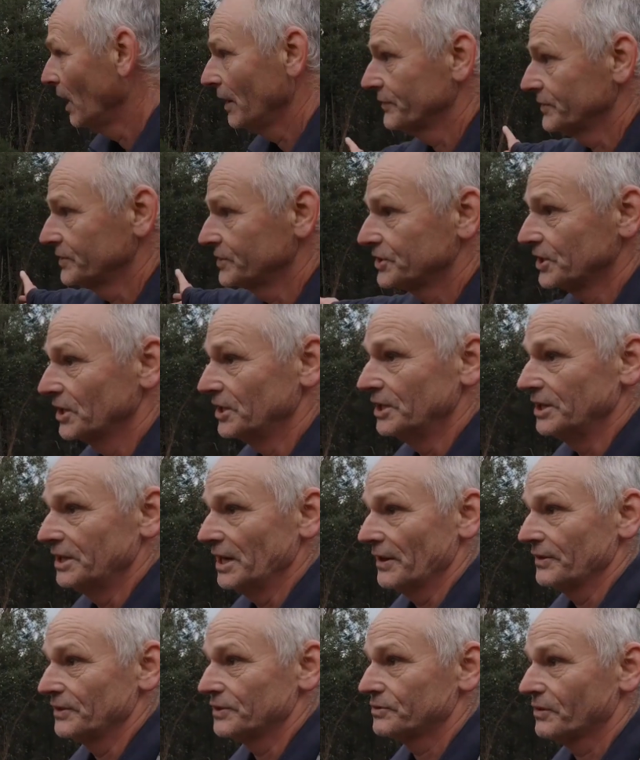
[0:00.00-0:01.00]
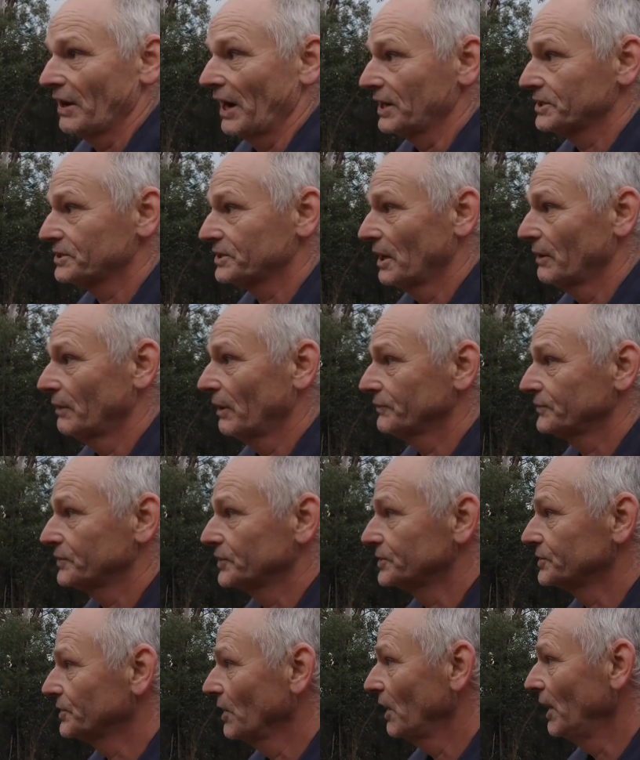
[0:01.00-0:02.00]
I haven't seen any other tracks go off
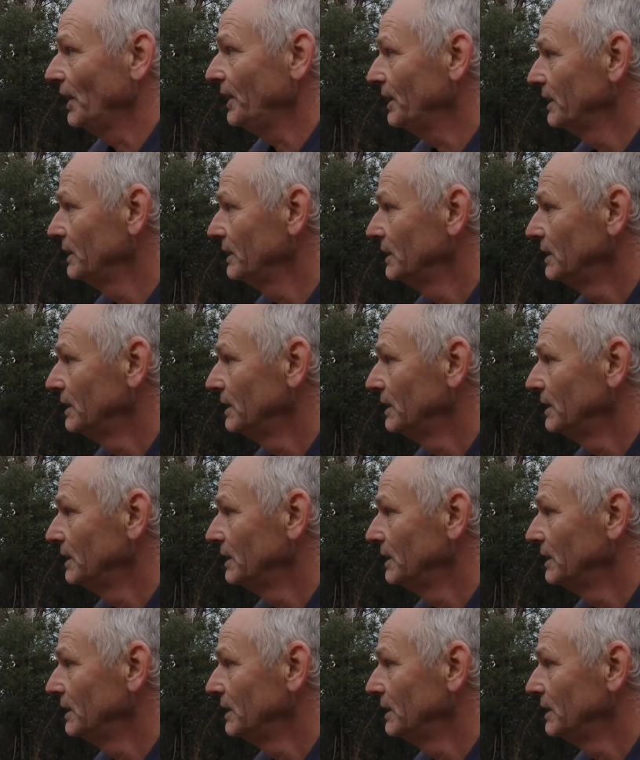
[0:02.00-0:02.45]
to the side.